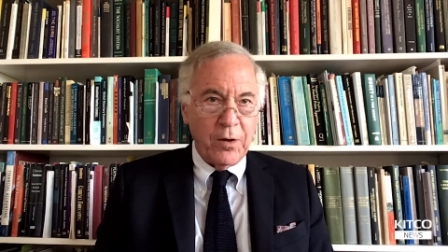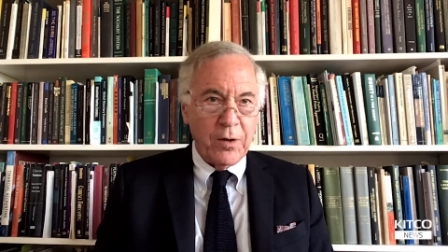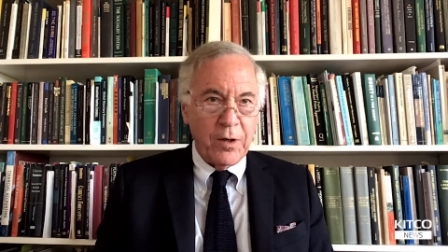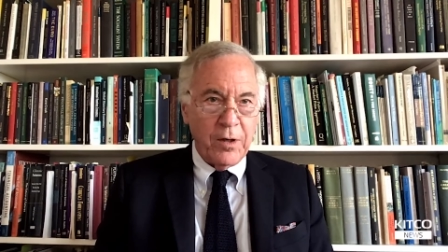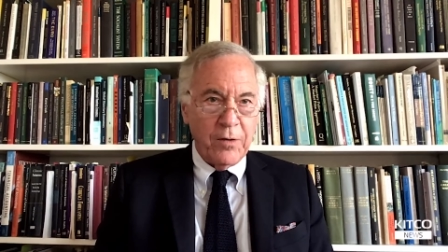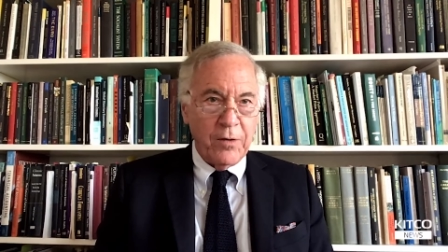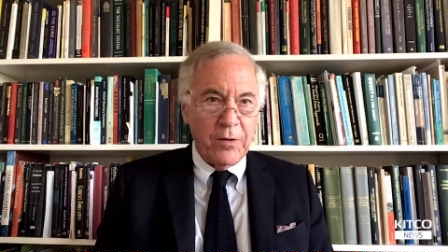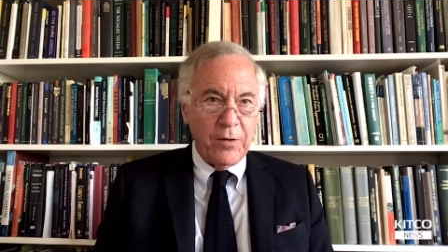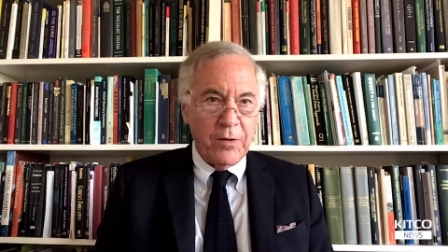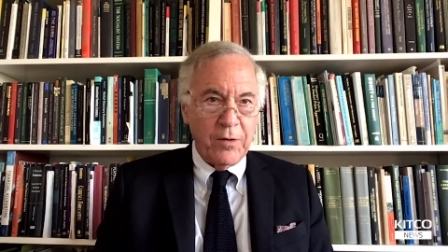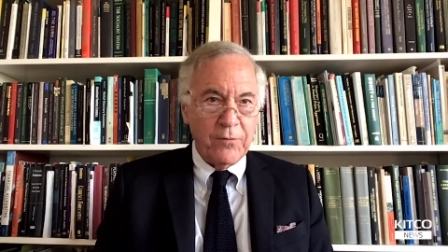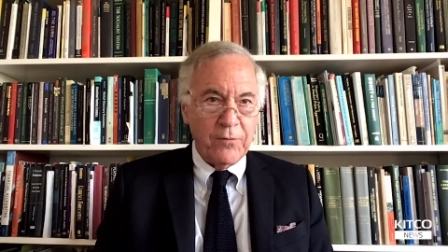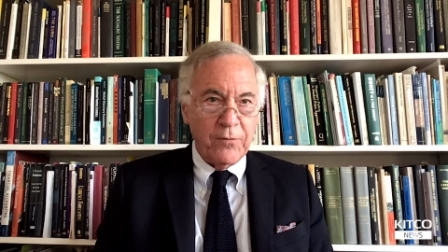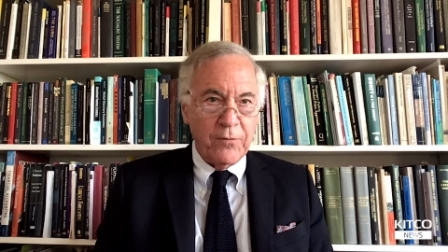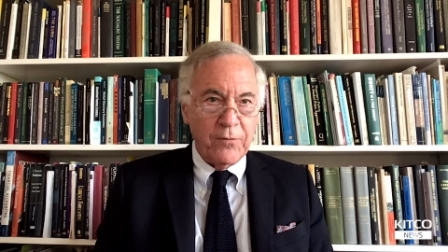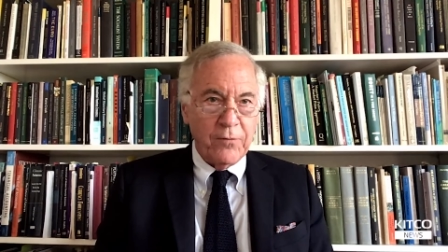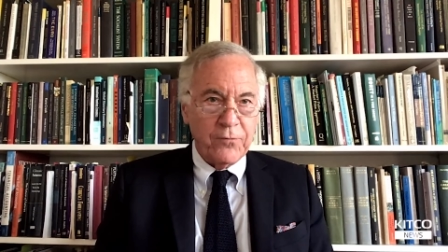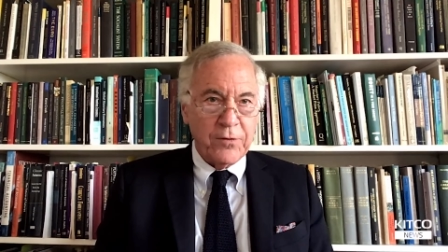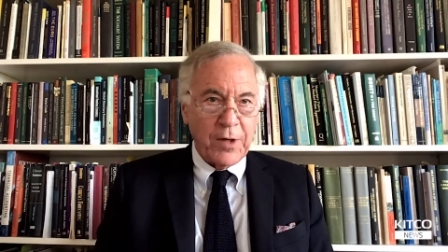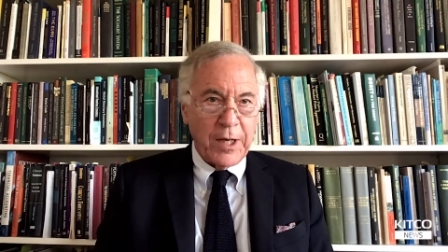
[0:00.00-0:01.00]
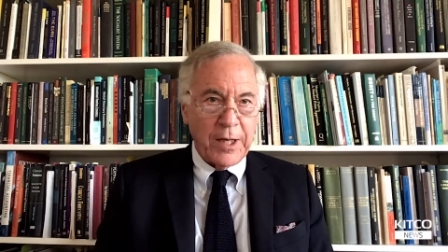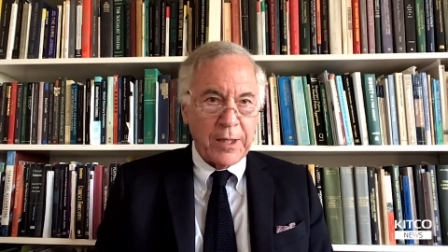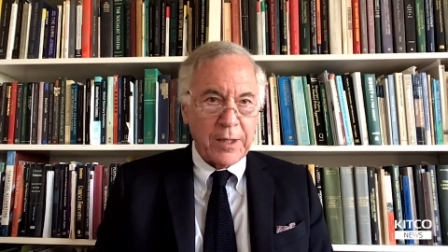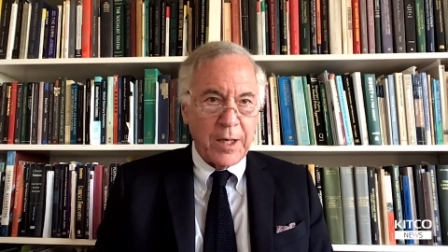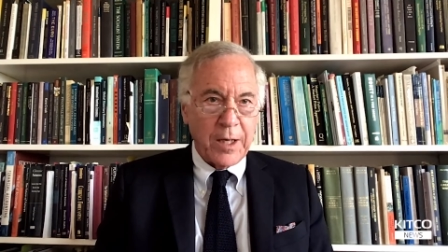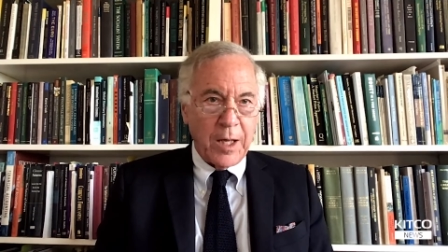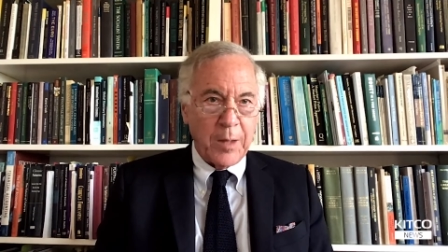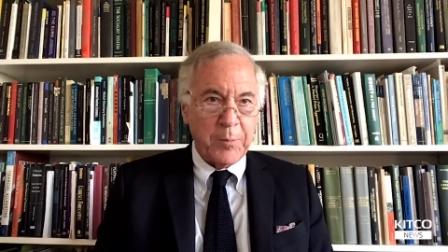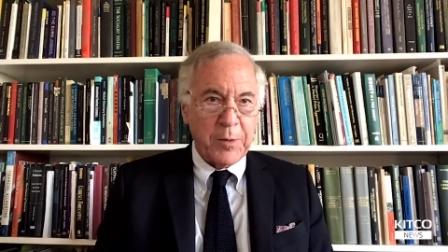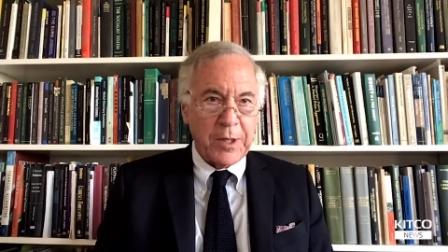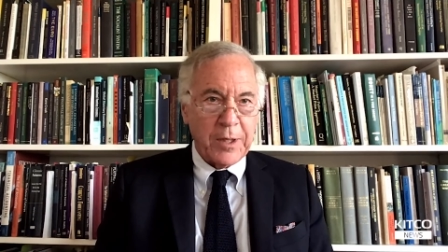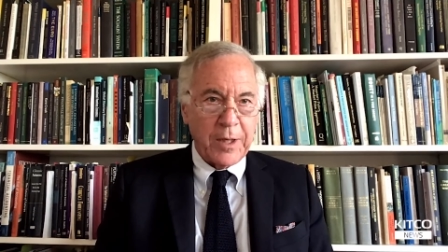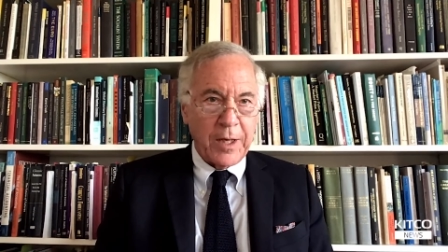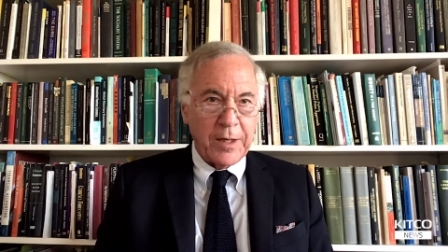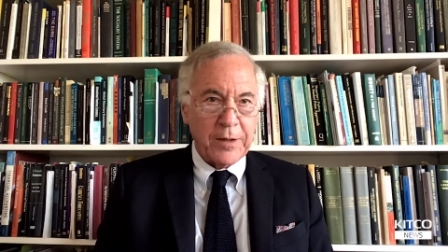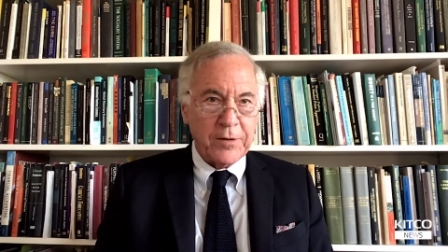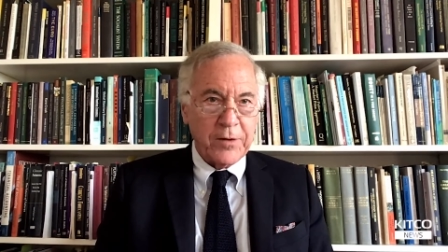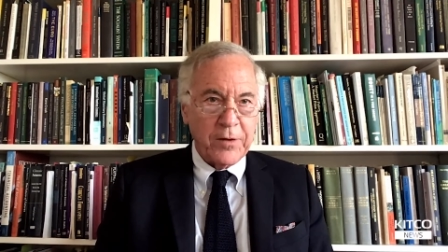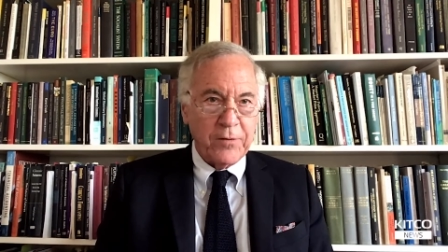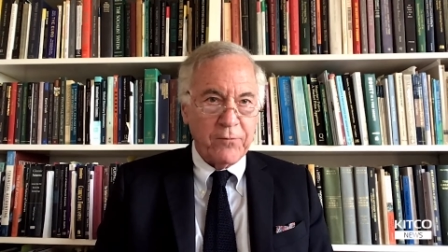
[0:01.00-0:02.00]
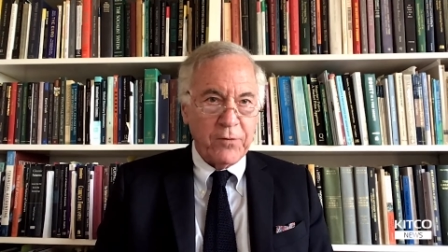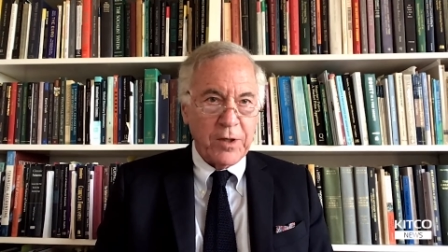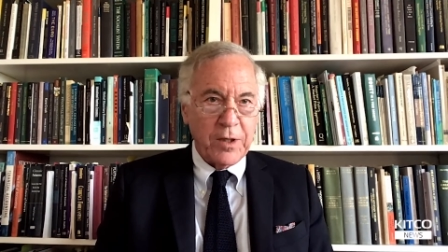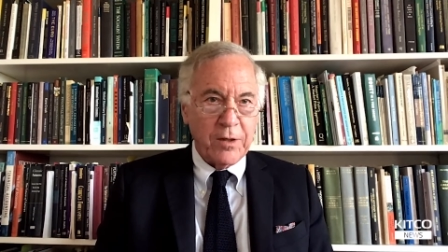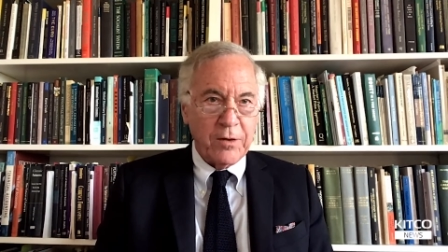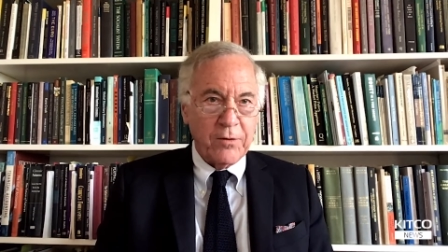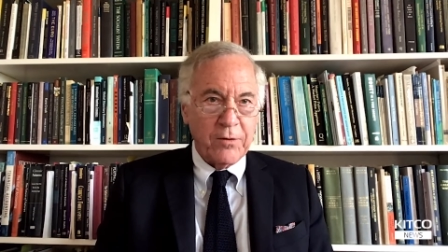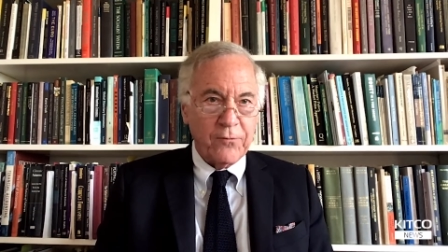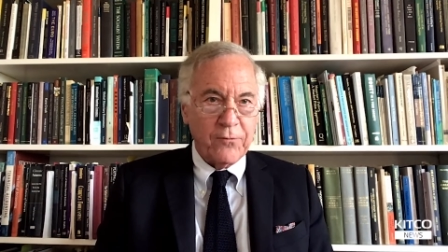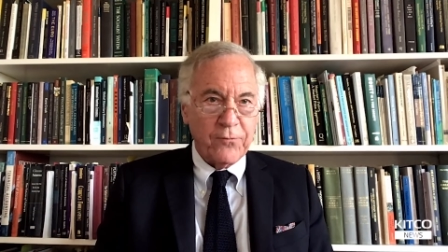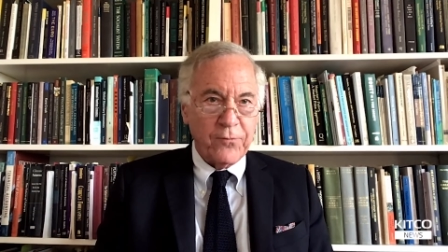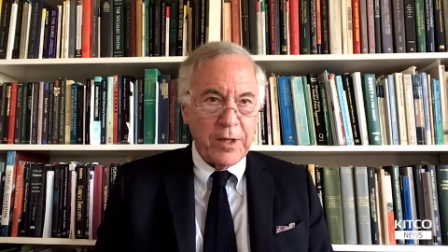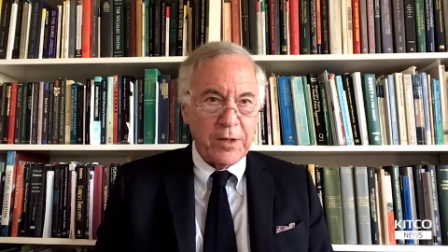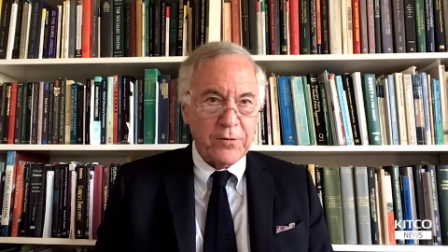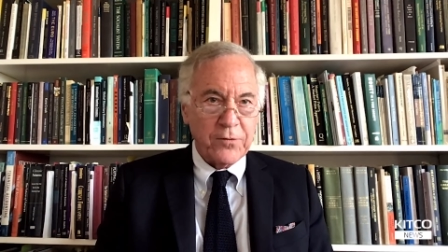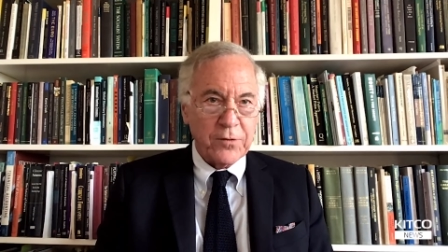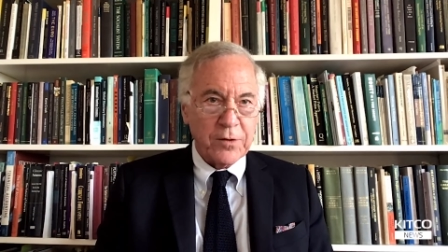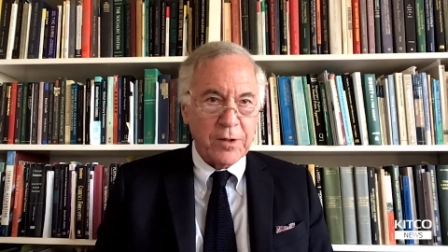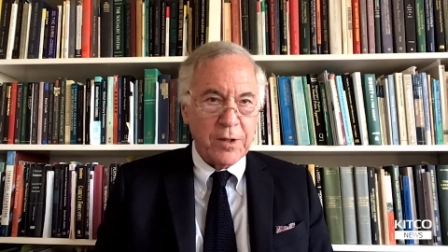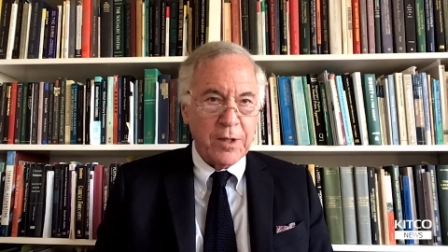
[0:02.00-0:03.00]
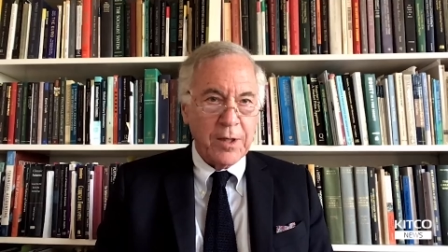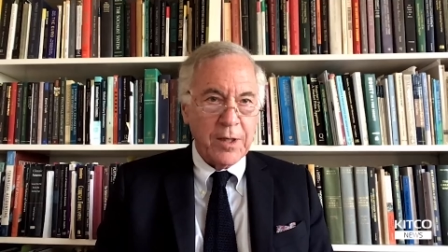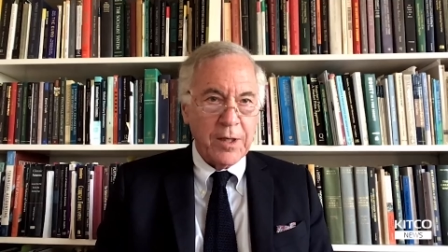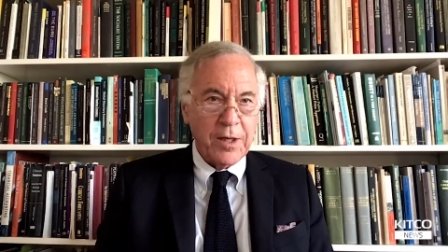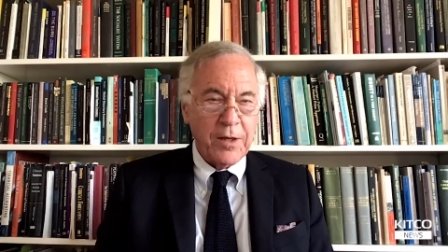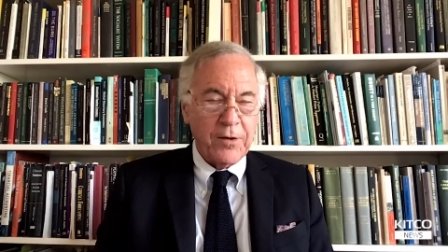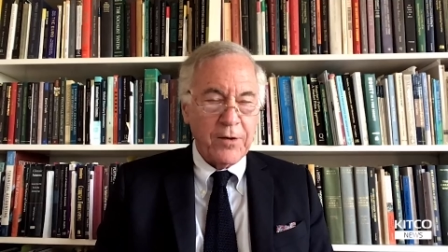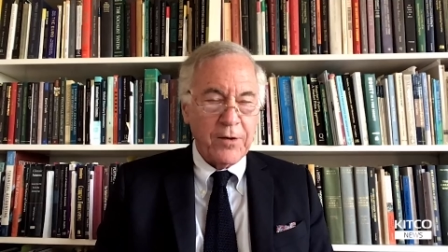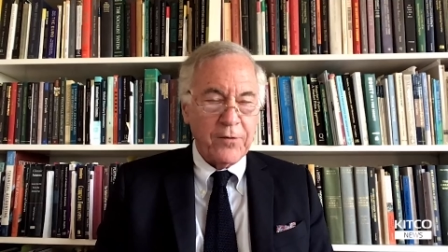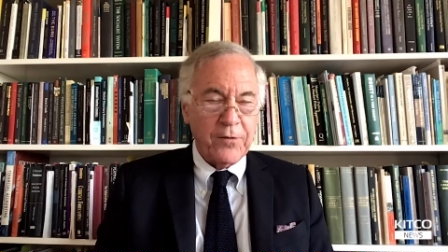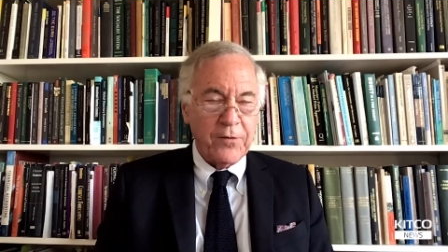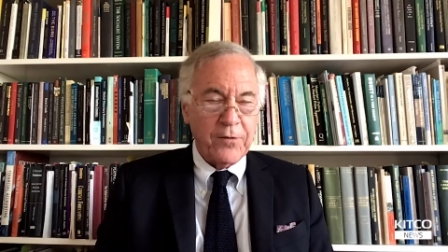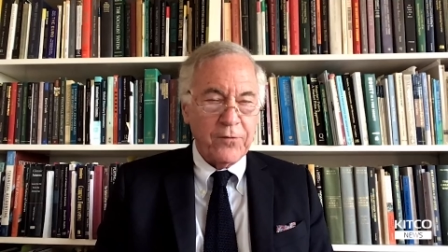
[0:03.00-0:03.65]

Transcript: or of changes in economic activity and inflation.